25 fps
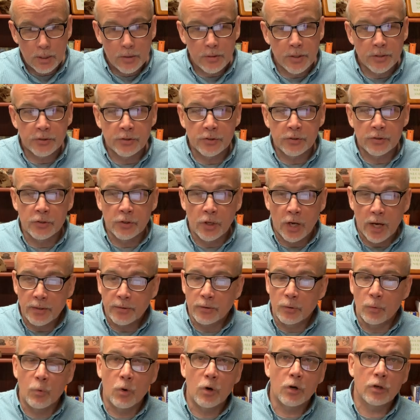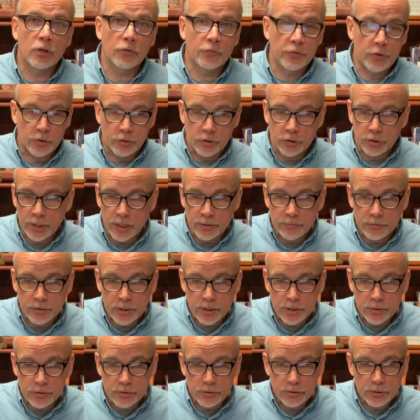This is not the work of your
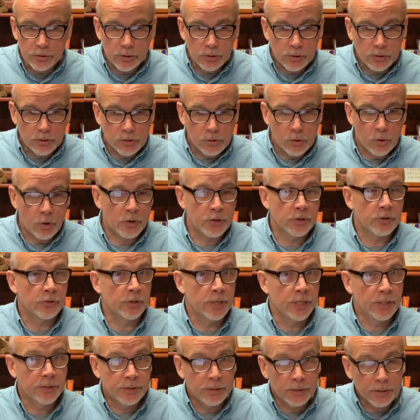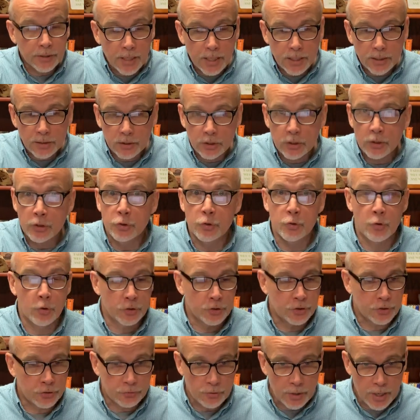cleverness or your intellect, your
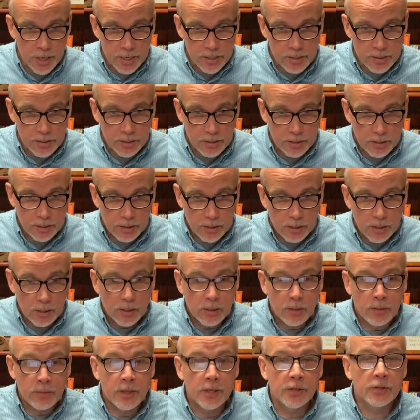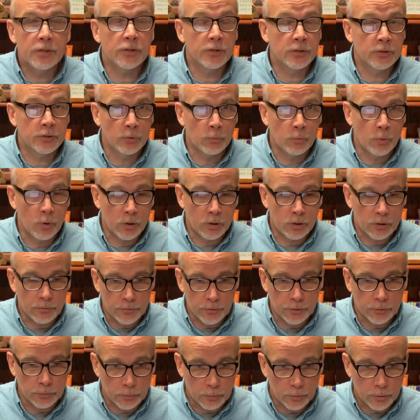strength. This is the work of
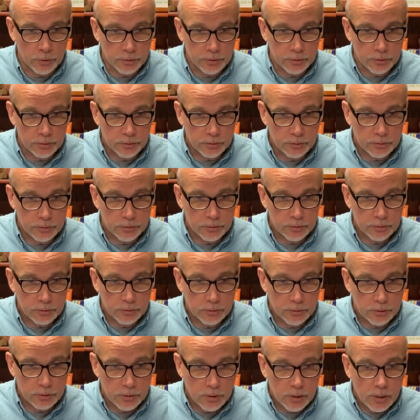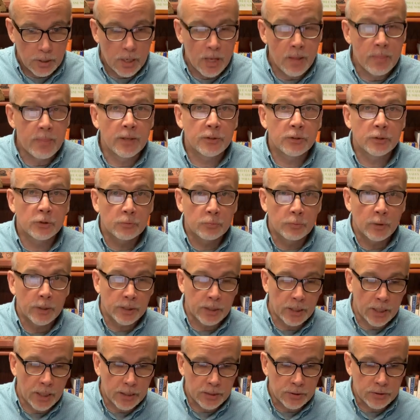the Lord. And this is
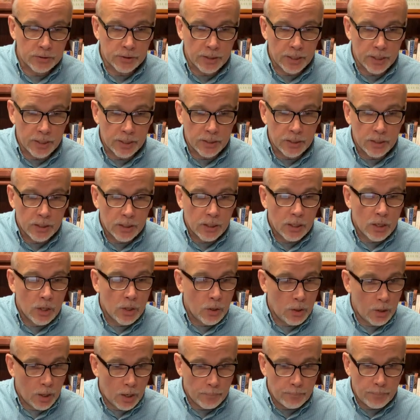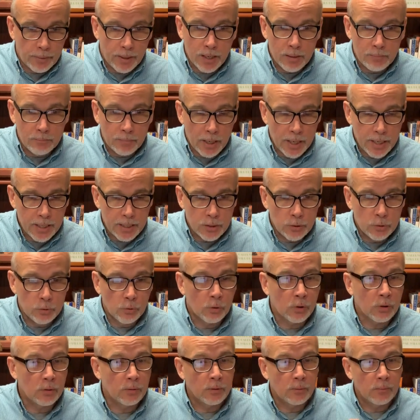what God is saying. Not by might
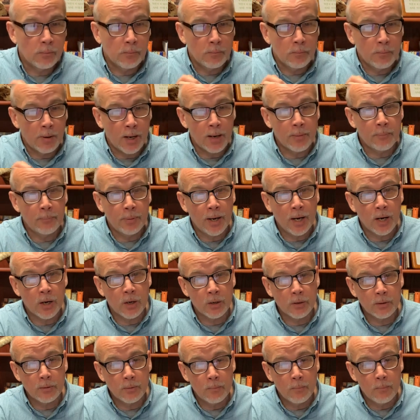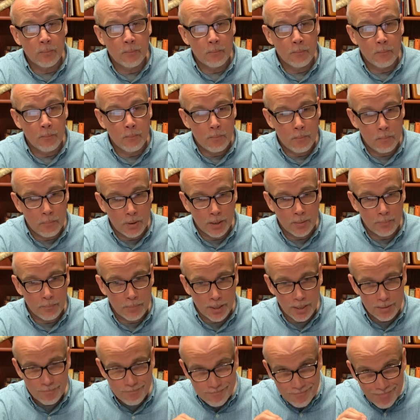nor by power, but
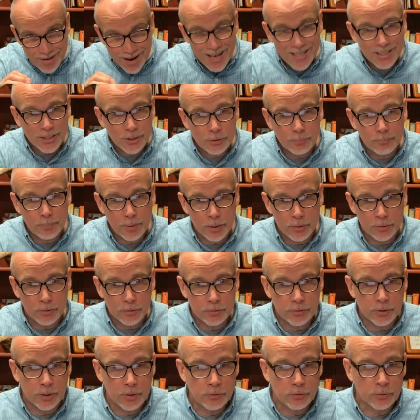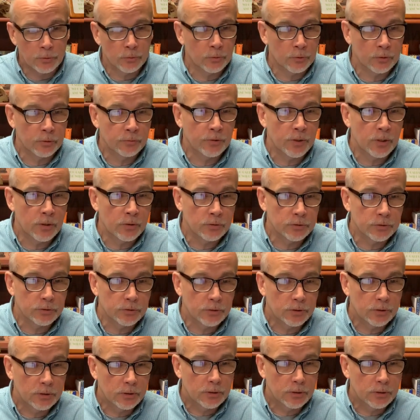by my spirit, says the Lord of hosts.